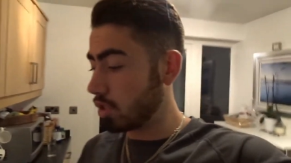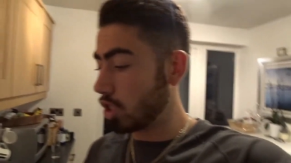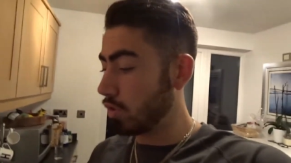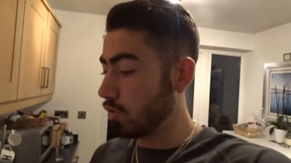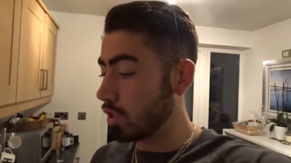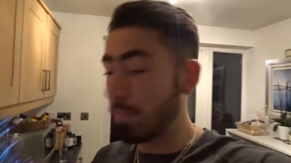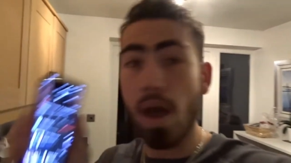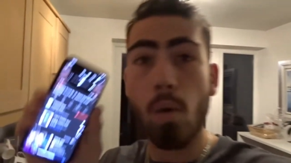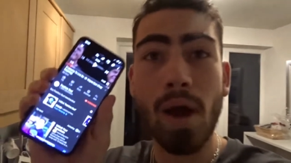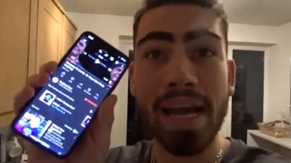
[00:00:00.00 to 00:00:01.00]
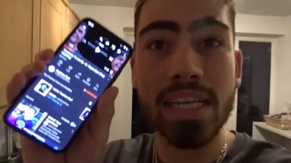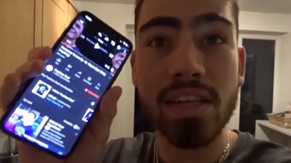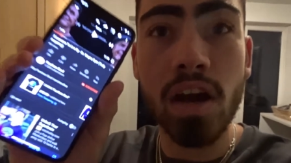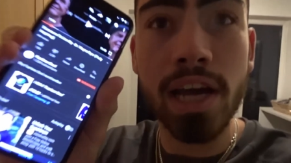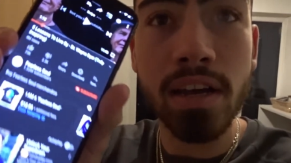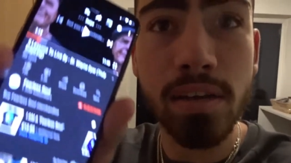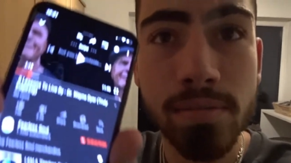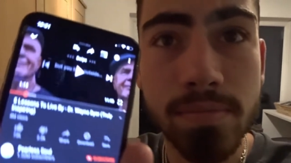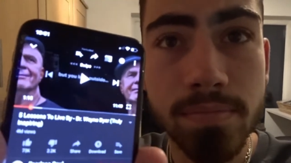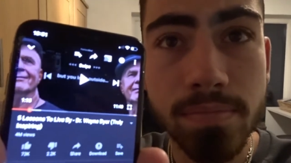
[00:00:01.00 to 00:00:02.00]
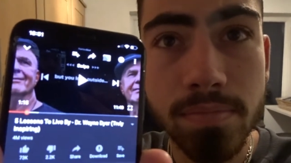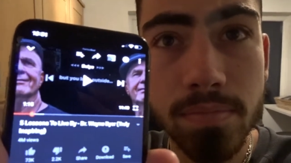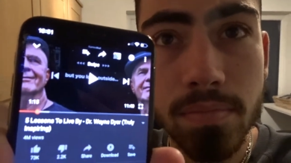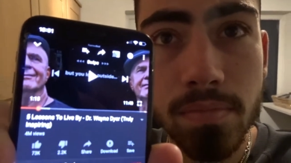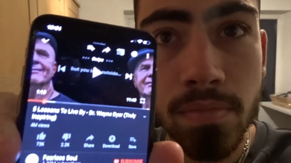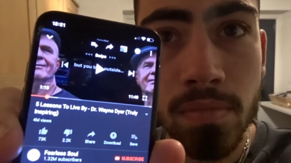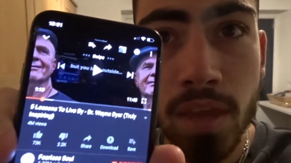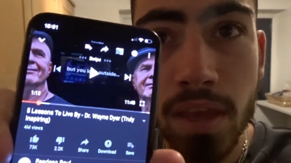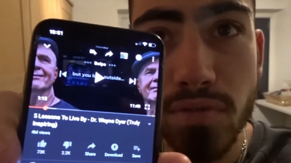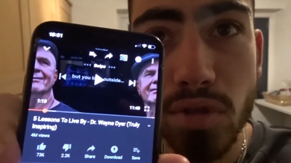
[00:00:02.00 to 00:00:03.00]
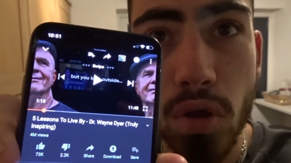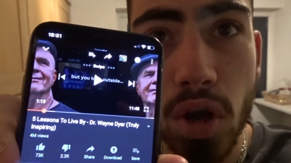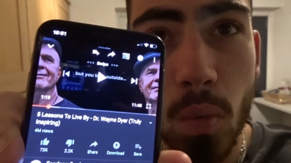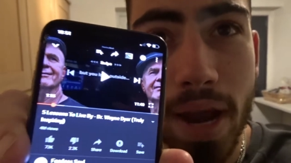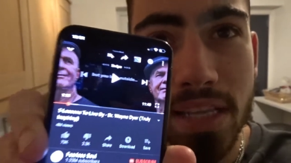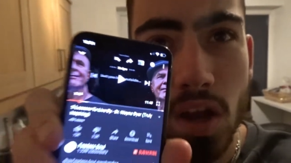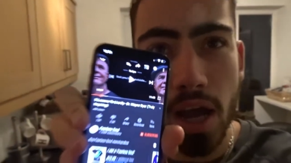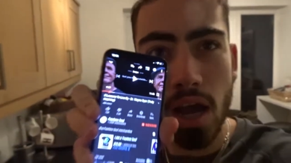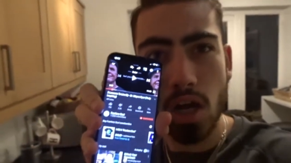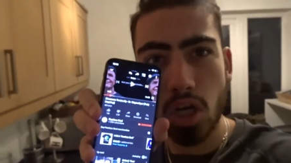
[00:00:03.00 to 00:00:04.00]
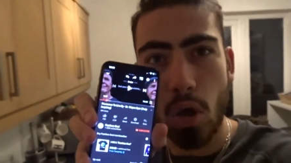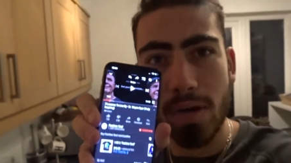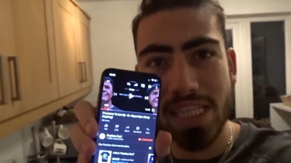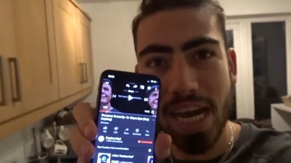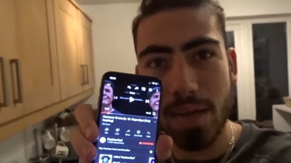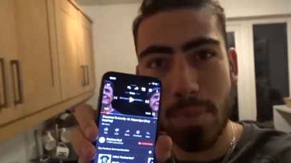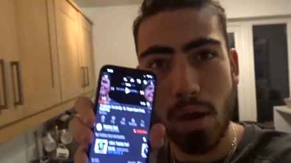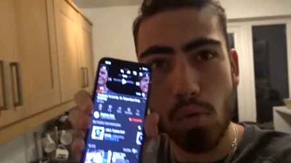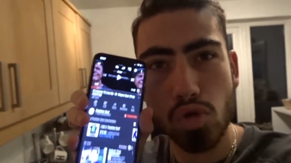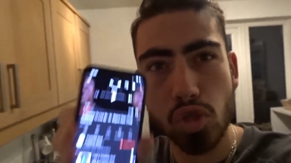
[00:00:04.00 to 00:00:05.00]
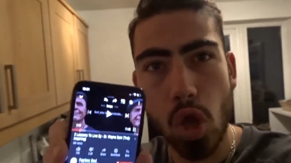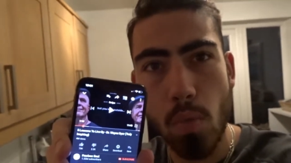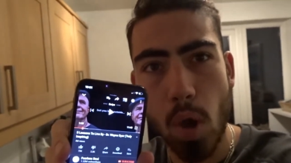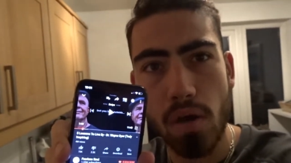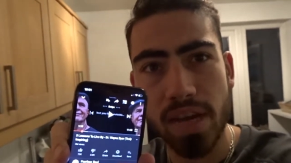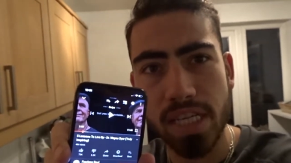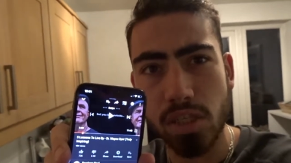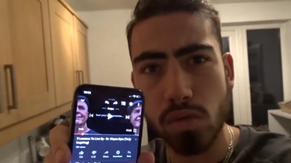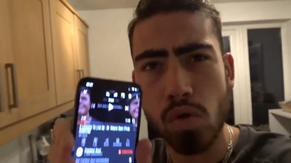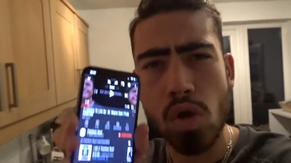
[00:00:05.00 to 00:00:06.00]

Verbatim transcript: tunes, a bit of Wayne Dyer. If you don't know Wayne Dyer, go and check him out. So motivational,